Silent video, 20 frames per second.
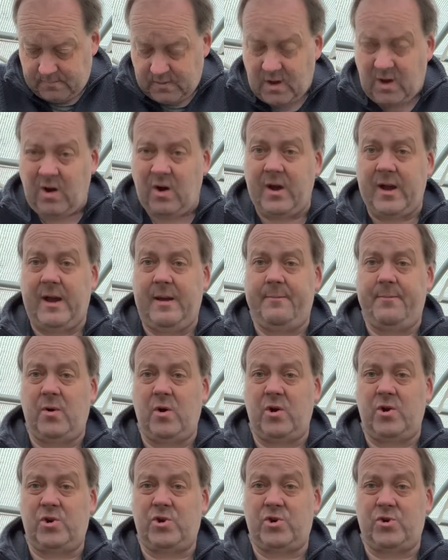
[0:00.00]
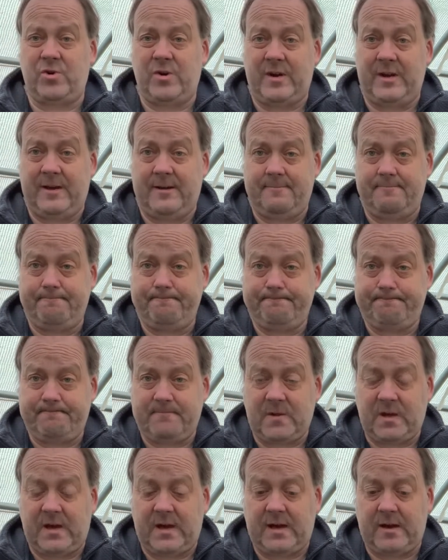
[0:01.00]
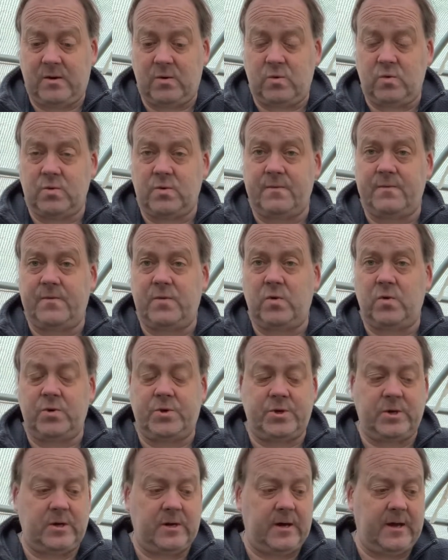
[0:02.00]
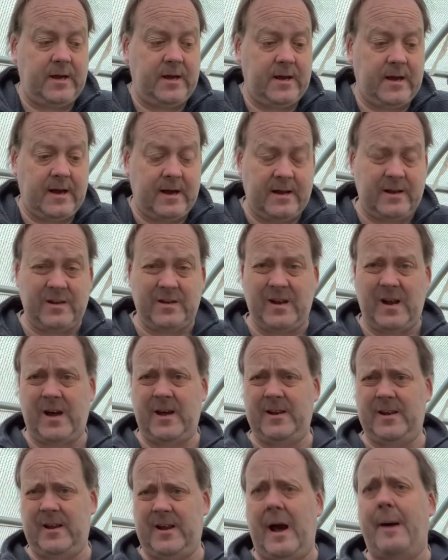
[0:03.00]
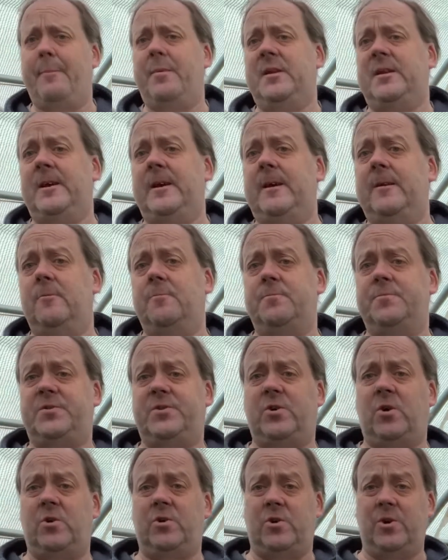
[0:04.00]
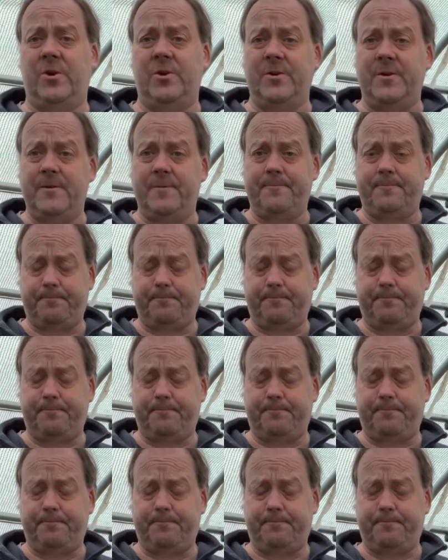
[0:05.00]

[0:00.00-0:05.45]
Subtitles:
got hit by a tree and killed, unfortunately, and a lady in Aberdeen, up Scotland,